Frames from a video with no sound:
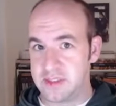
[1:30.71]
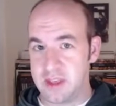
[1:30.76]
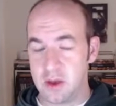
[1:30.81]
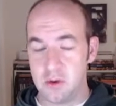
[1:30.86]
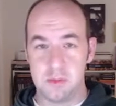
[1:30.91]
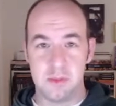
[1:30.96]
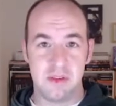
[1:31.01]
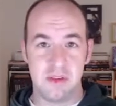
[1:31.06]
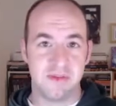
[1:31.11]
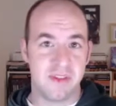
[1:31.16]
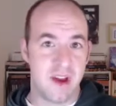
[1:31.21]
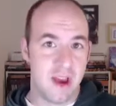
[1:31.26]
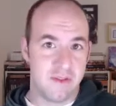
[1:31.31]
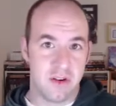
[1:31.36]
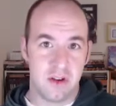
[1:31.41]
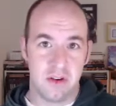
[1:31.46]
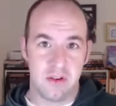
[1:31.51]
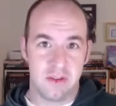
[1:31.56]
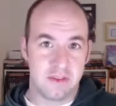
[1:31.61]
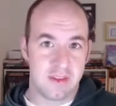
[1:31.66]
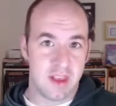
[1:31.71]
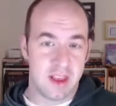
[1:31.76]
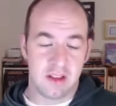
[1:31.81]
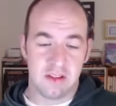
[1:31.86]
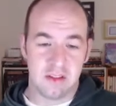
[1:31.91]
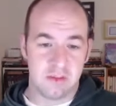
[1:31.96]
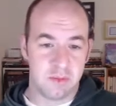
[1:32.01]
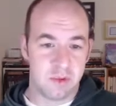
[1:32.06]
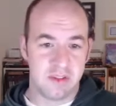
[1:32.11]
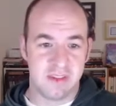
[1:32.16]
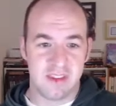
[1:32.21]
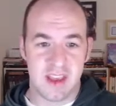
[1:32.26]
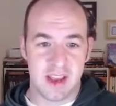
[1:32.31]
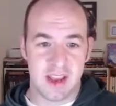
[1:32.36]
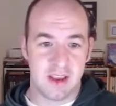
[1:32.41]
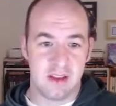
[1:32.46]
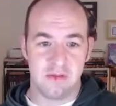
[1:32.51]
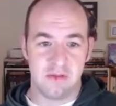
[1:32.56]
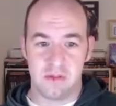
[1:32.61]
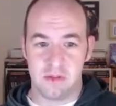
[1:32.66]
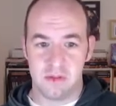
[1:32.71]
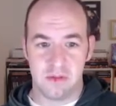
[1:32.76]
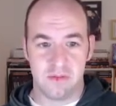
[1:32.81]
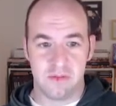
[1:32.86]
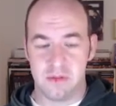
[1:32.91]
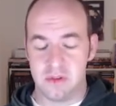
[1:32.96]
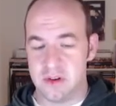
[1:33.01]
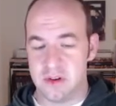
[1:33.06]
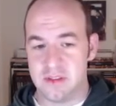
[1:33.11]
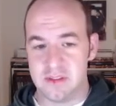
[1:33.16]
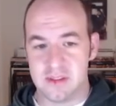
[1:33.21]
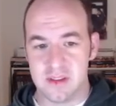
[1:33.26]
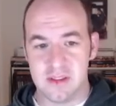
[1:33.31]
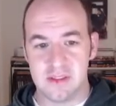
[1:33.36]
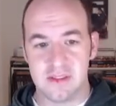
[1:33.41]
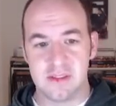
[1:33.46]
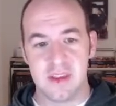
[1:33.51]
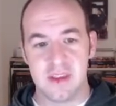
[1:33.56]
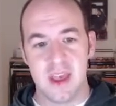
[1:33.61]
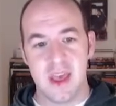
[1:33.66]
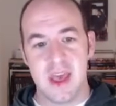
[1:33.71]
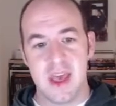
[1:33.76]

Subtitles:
That would be 500 cycles per second, for instance.